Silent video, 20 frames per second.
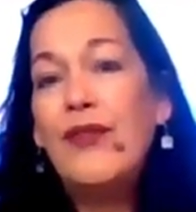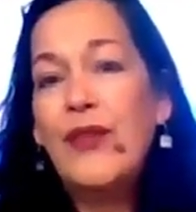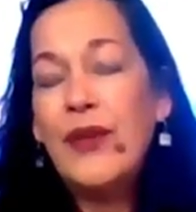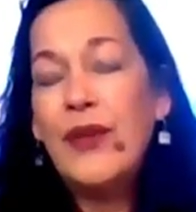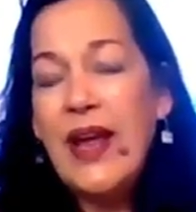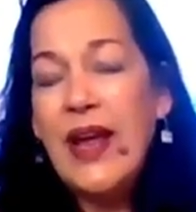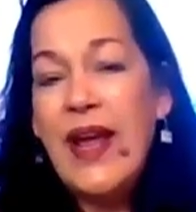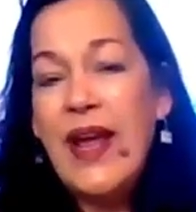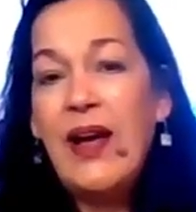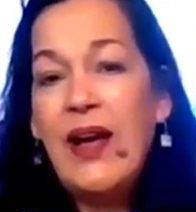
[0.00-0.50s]

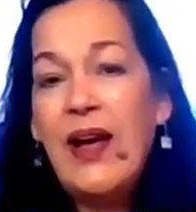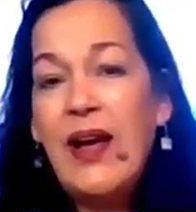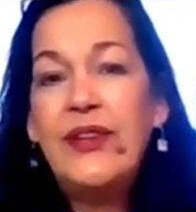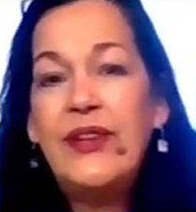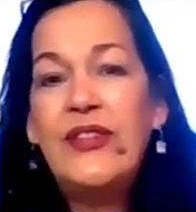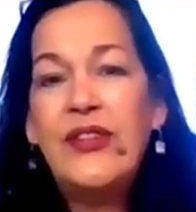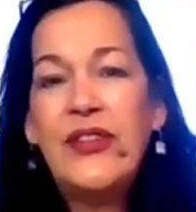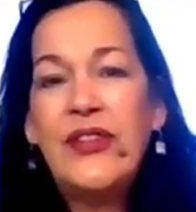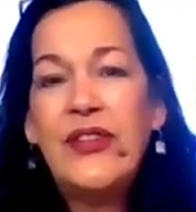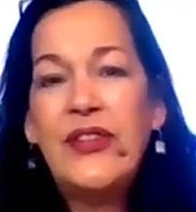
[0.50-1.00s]
For now,
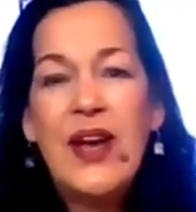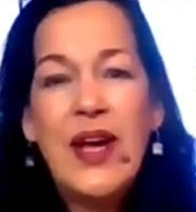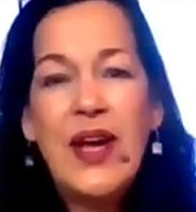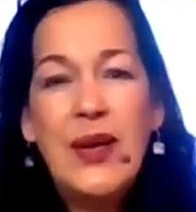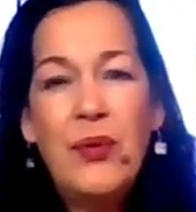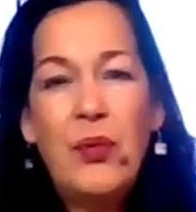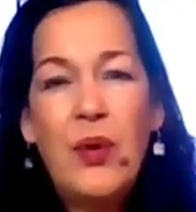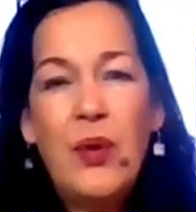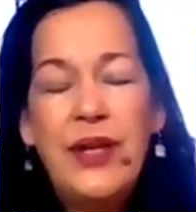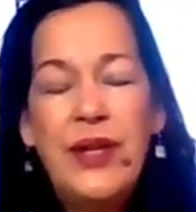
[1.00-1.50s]
I just
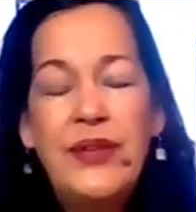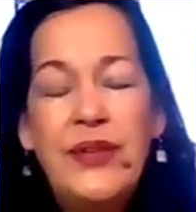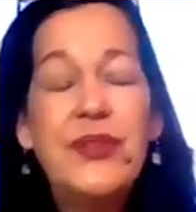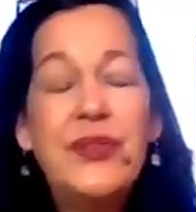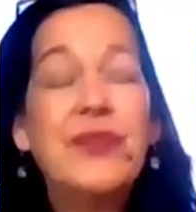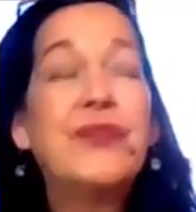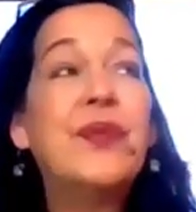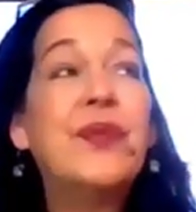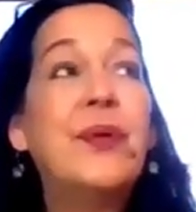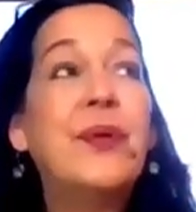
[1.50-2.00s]
kind of wanted
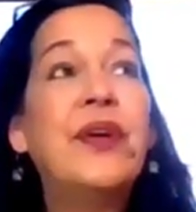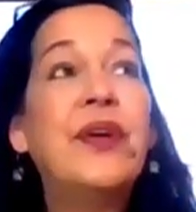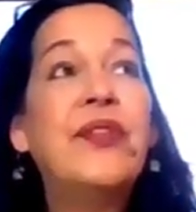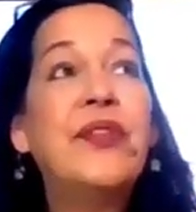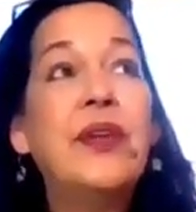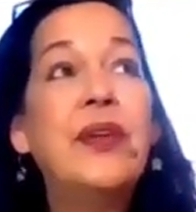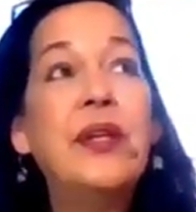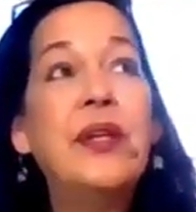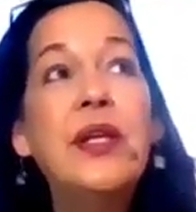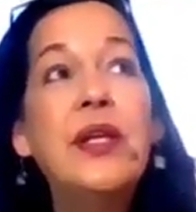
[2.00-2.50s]
to
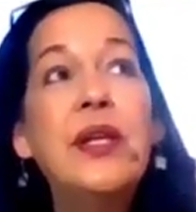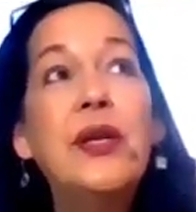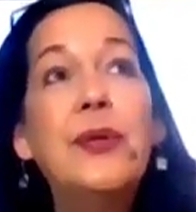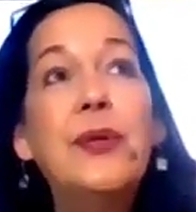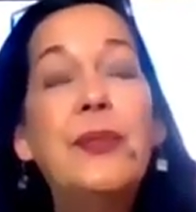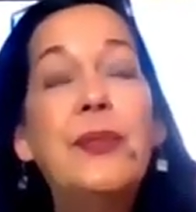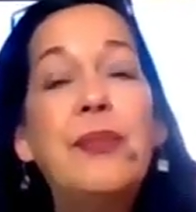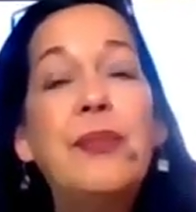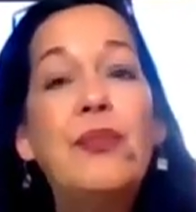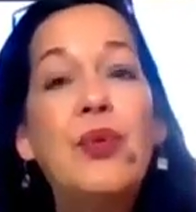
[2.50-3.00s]
focus a
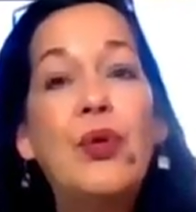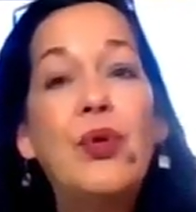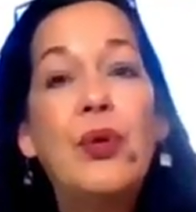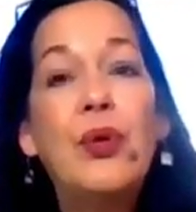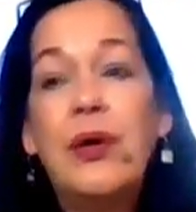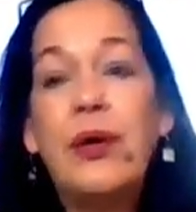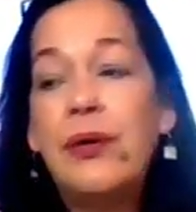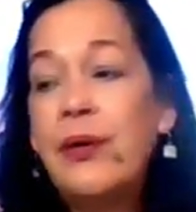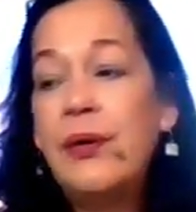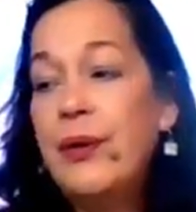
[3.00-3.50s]
little bit
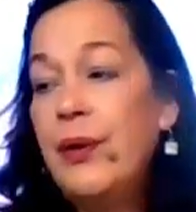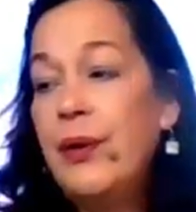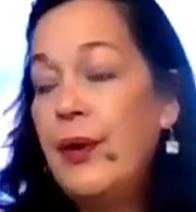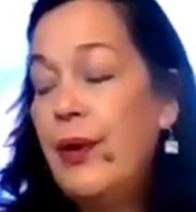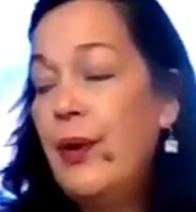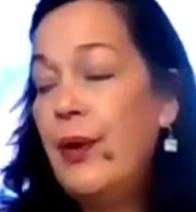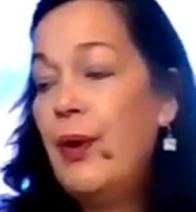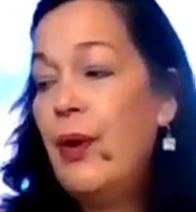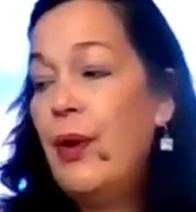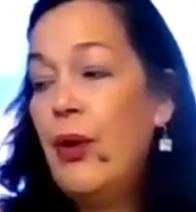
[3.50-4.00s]
more
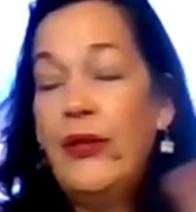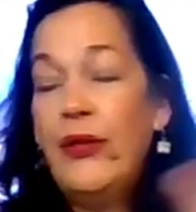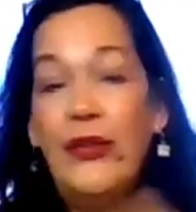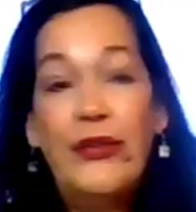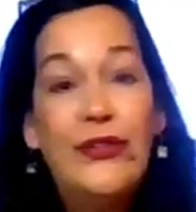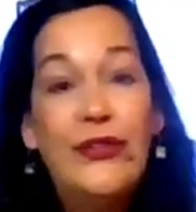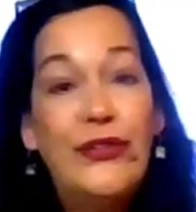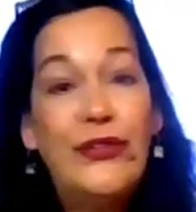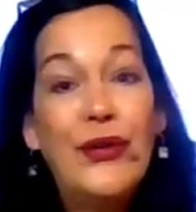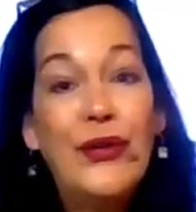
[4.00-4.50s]

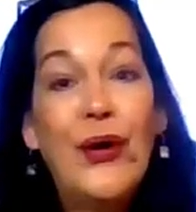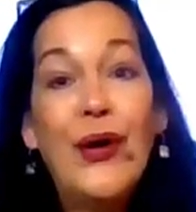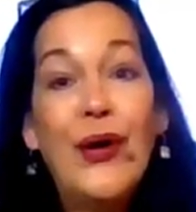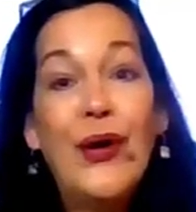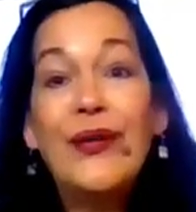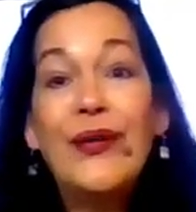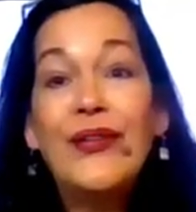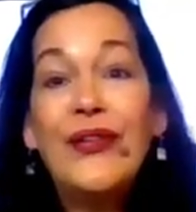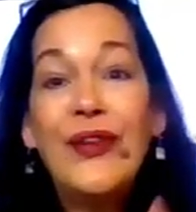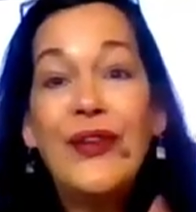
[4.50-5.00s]
on the
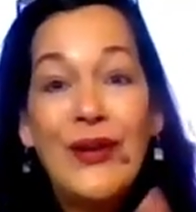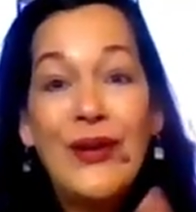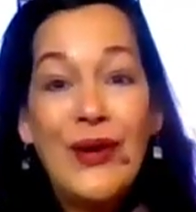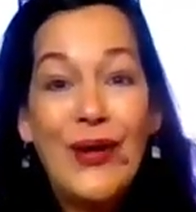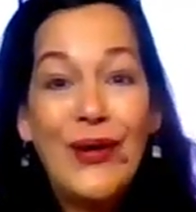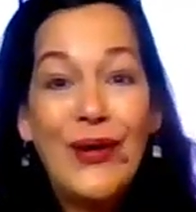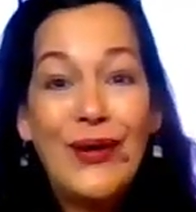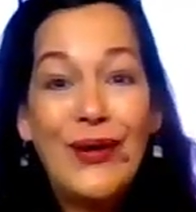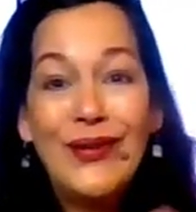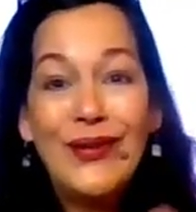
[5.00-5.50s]
stars and
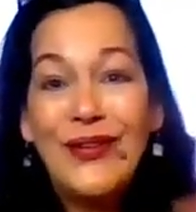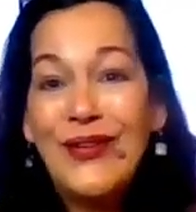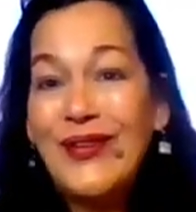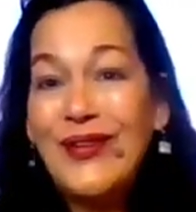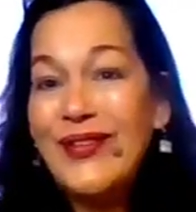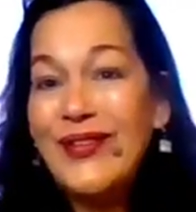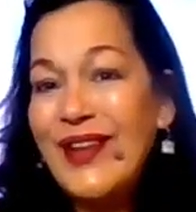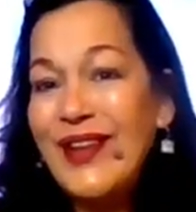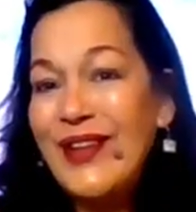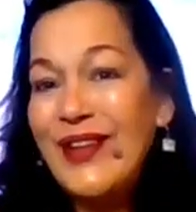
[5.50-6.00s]
cards
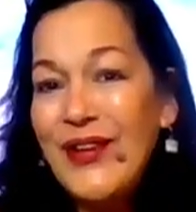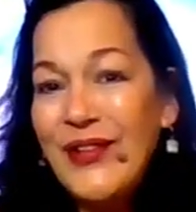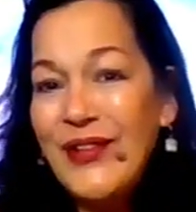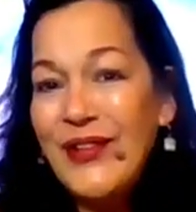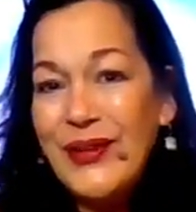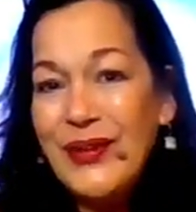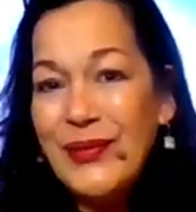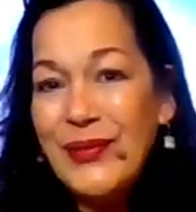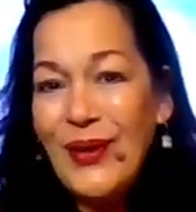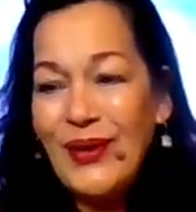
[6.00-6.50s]
because I
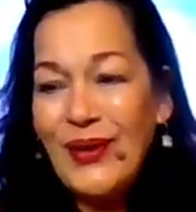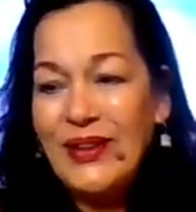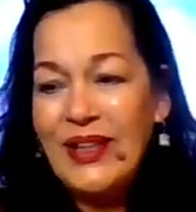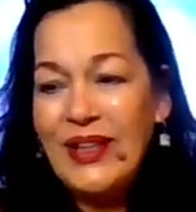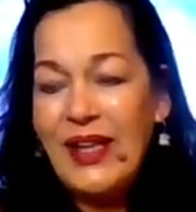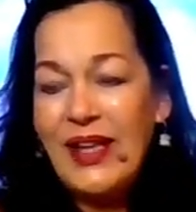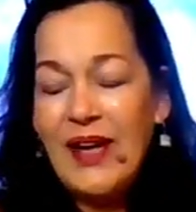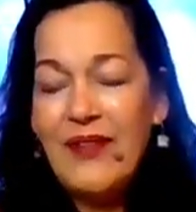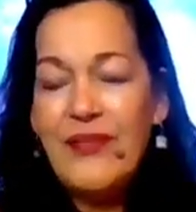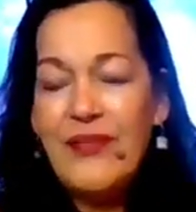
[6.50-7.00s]
know you
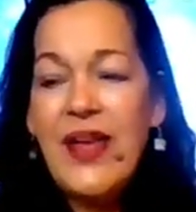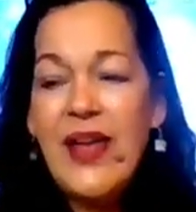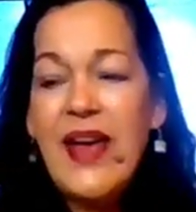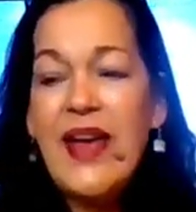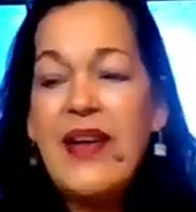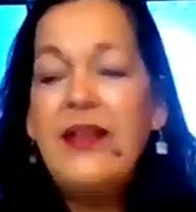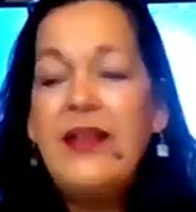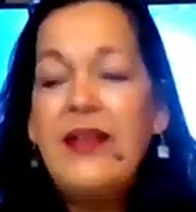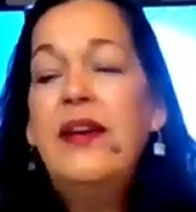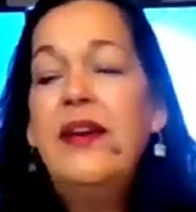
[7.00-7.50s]
all love
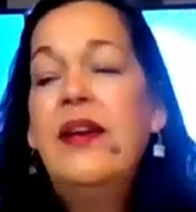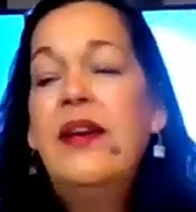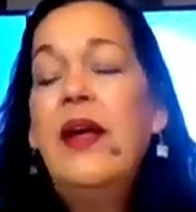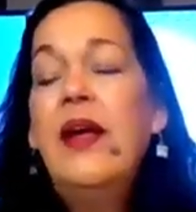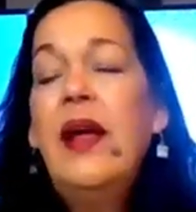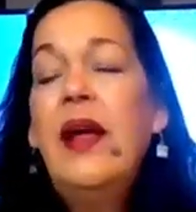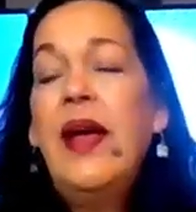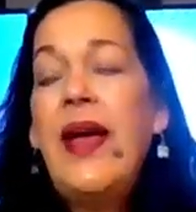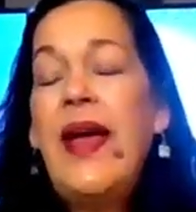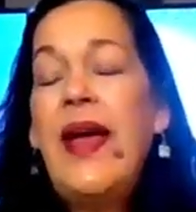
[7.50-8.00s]
that,
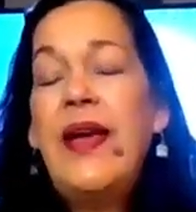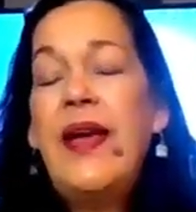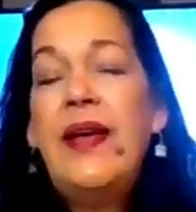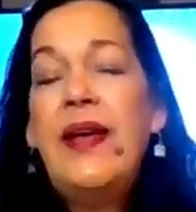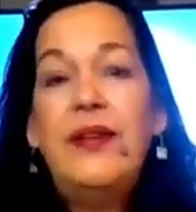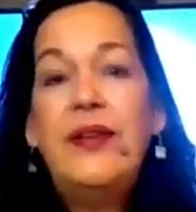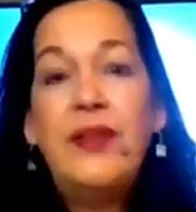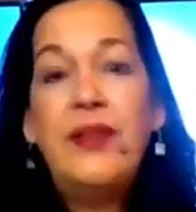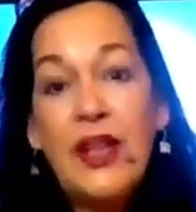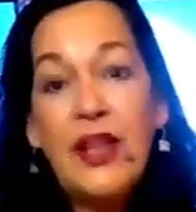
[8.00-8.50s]

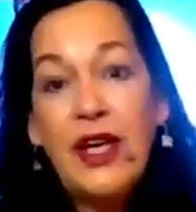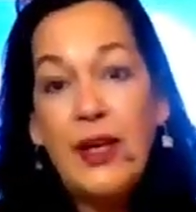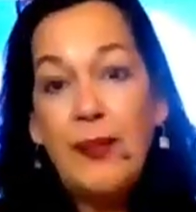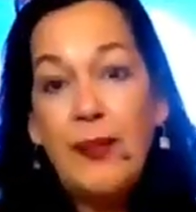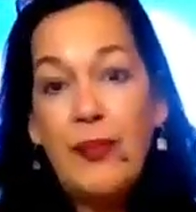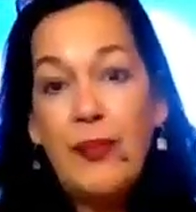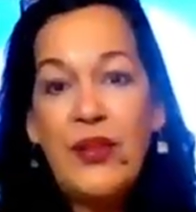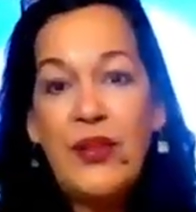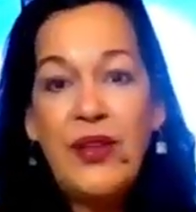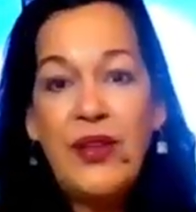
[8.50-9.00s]
and
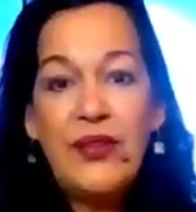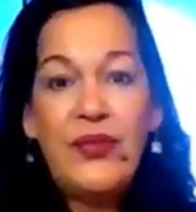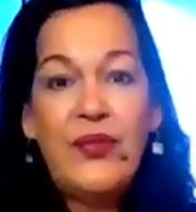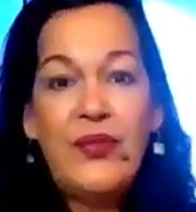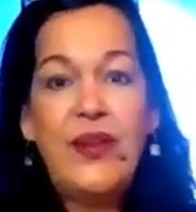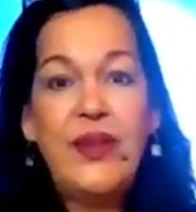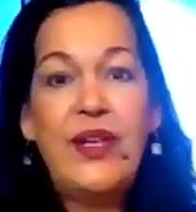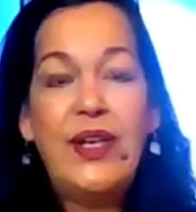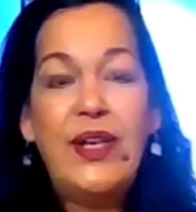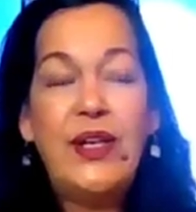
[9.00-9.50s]
keep
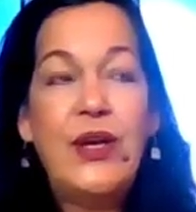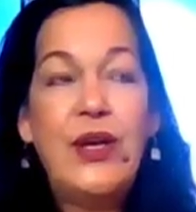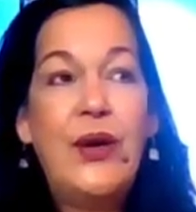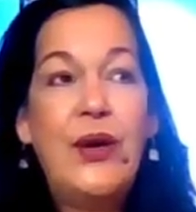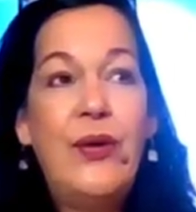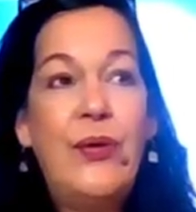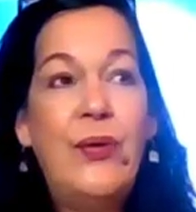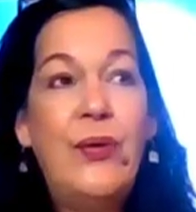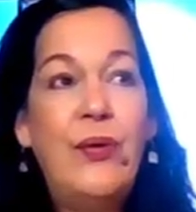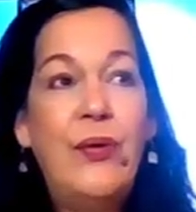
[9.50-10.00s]
this
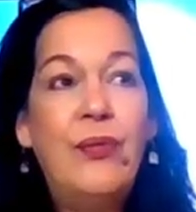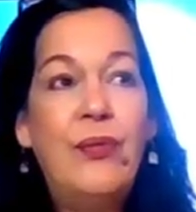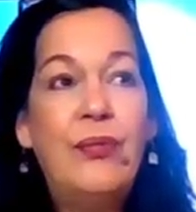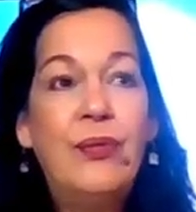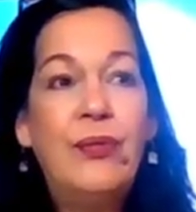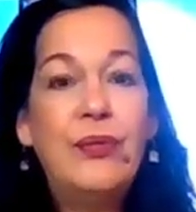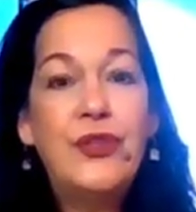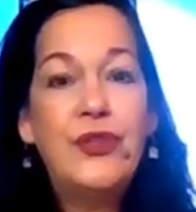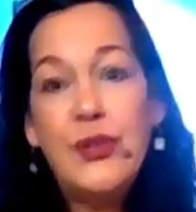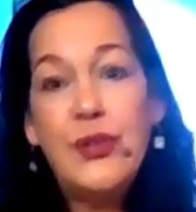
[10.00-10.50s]
video
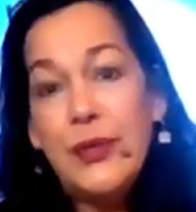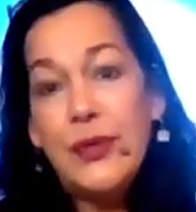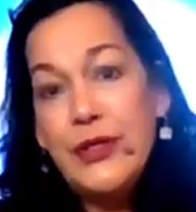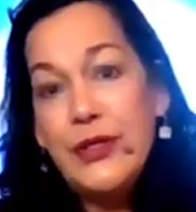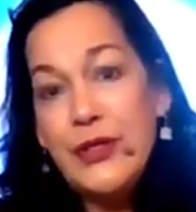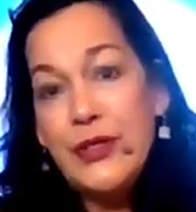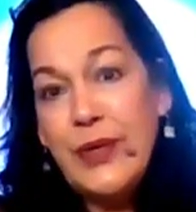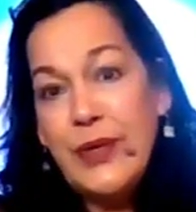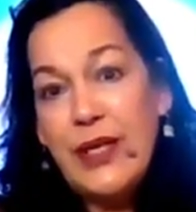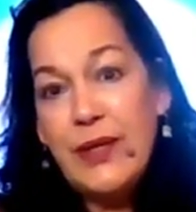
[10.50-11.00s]
short
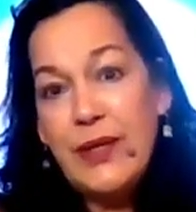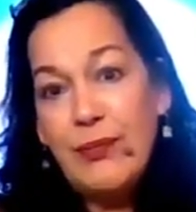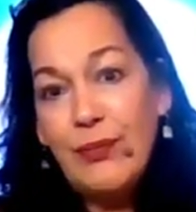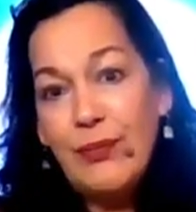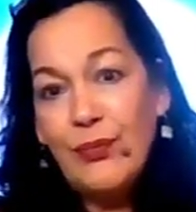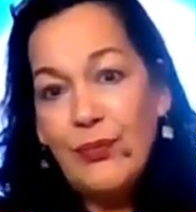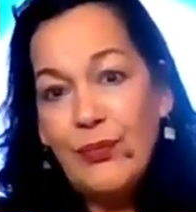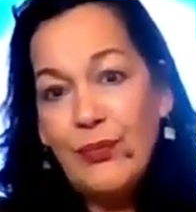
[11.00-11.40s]
and sweet.